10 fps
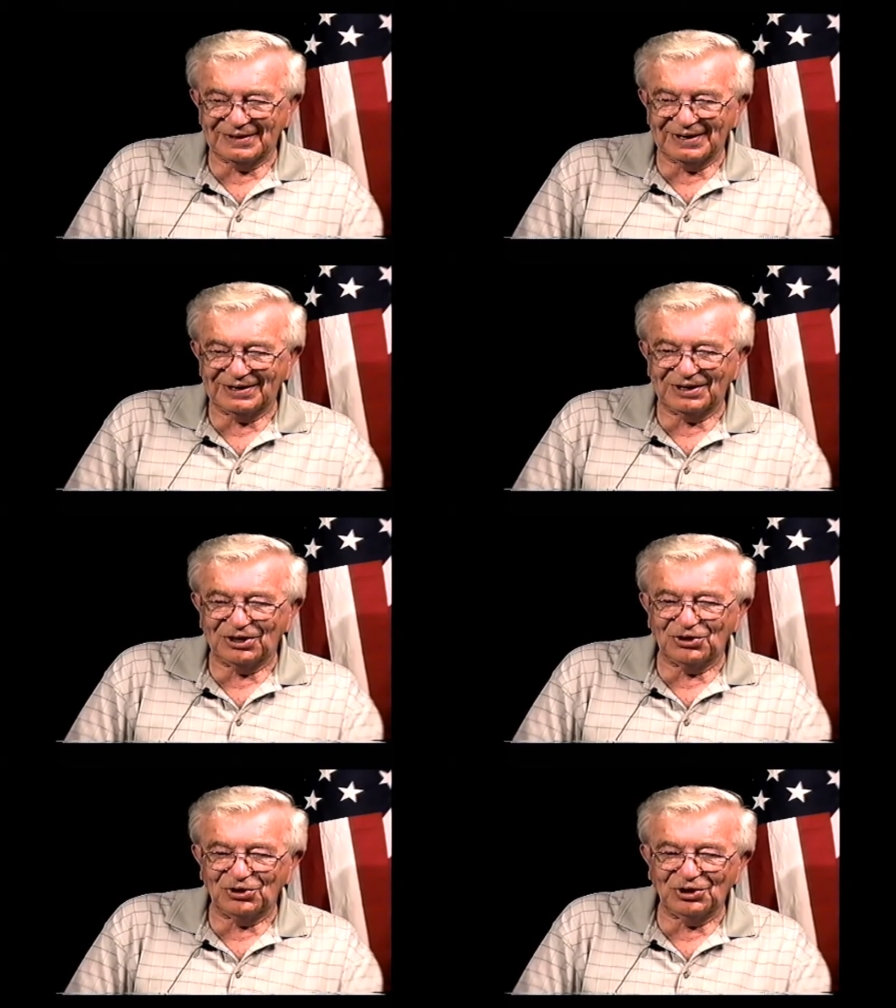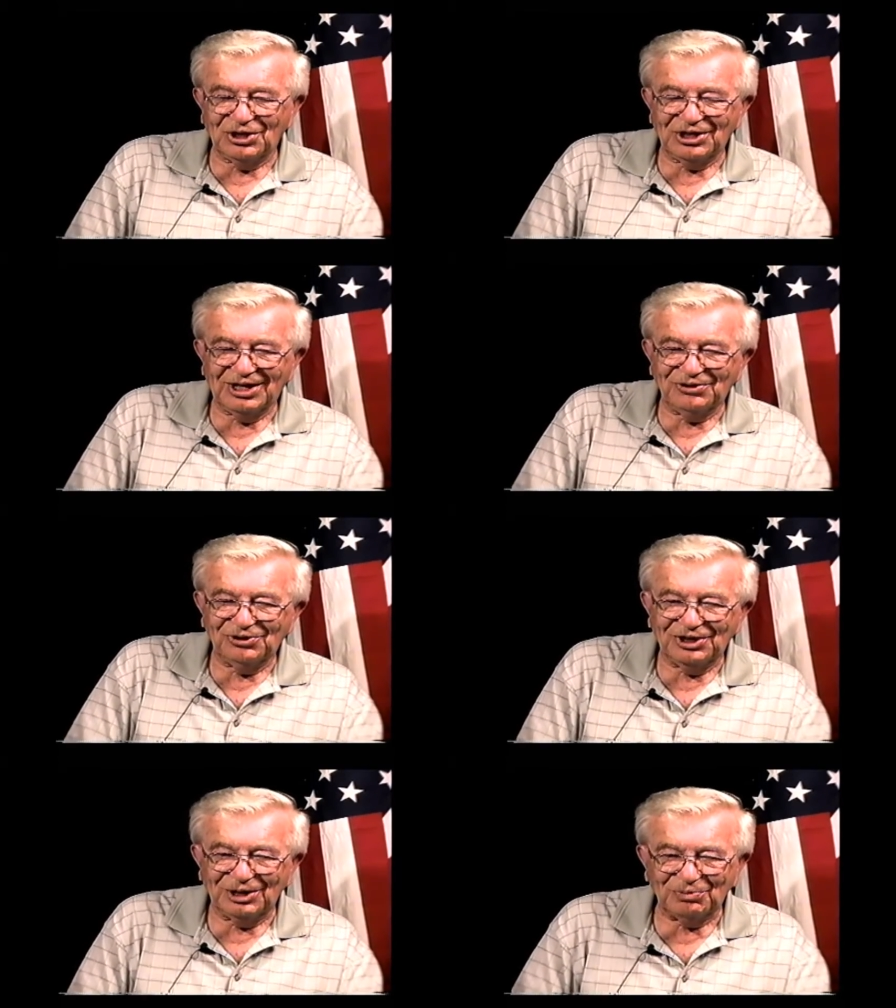like for you? I don't know how to answer
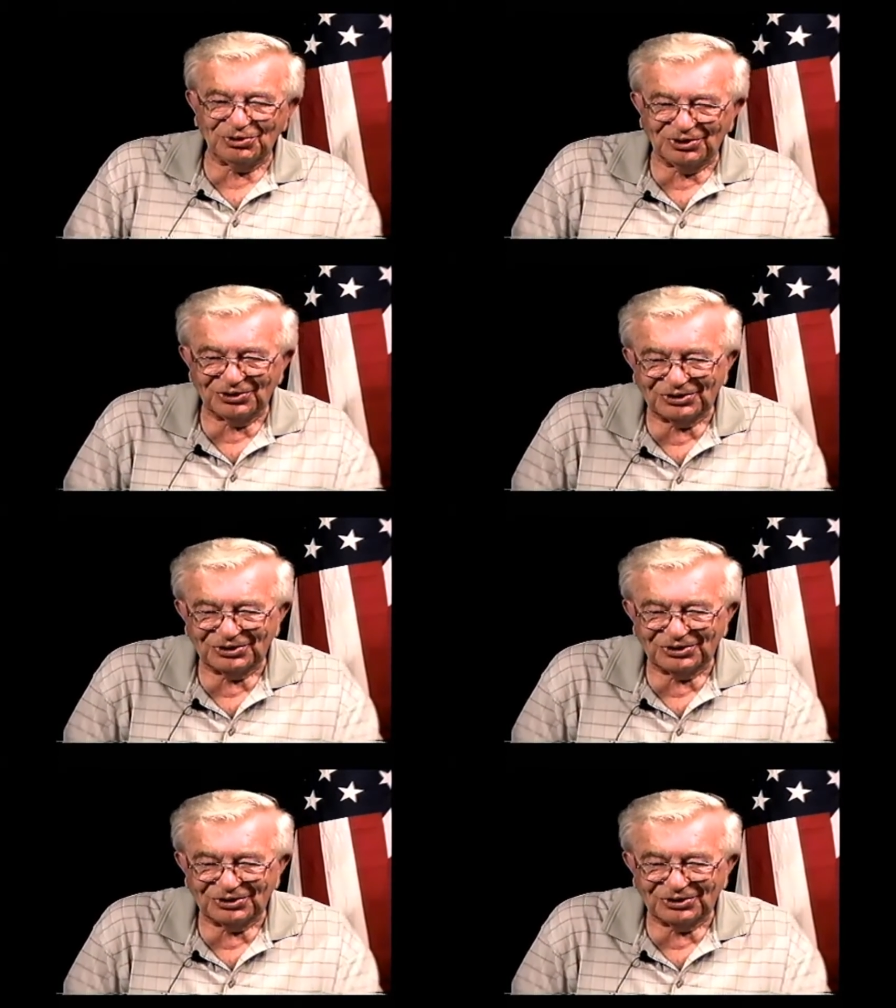that, because